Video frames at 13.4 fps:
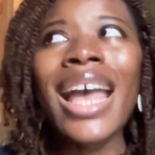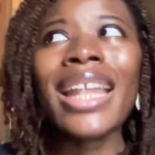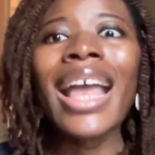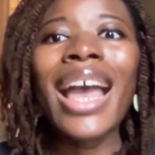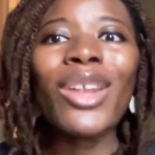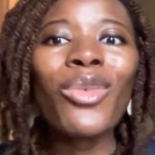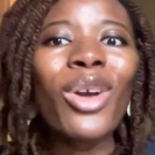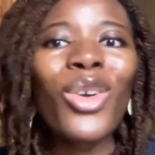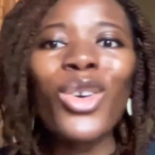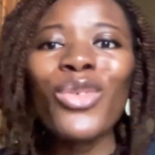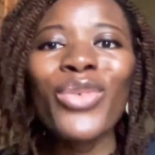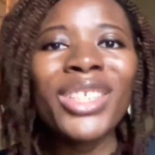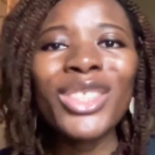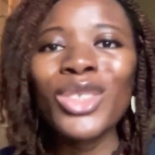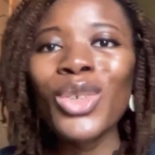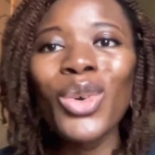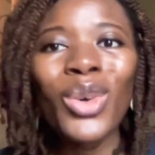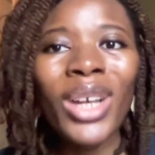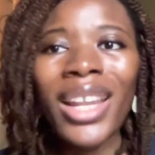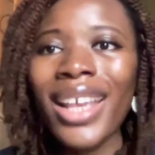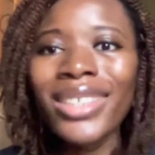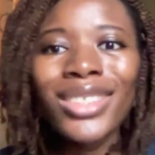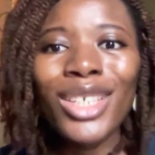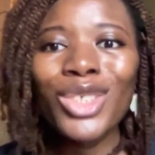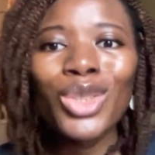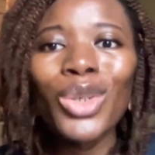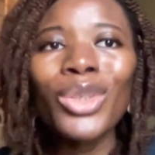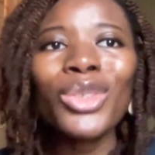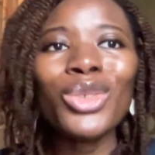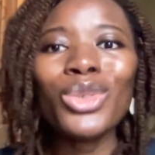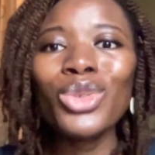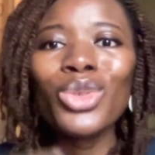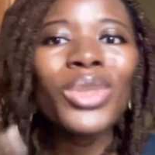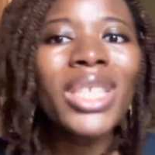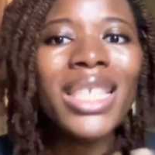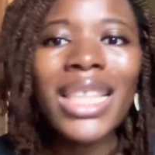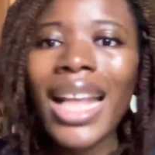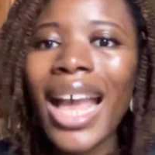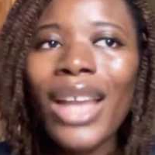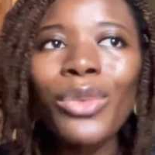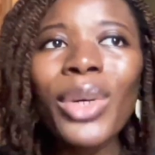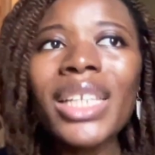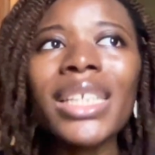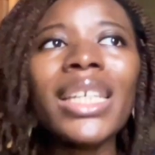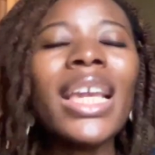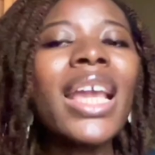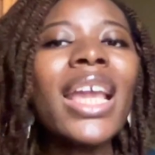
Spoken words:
an annual conference in your organization, you do this thing annually,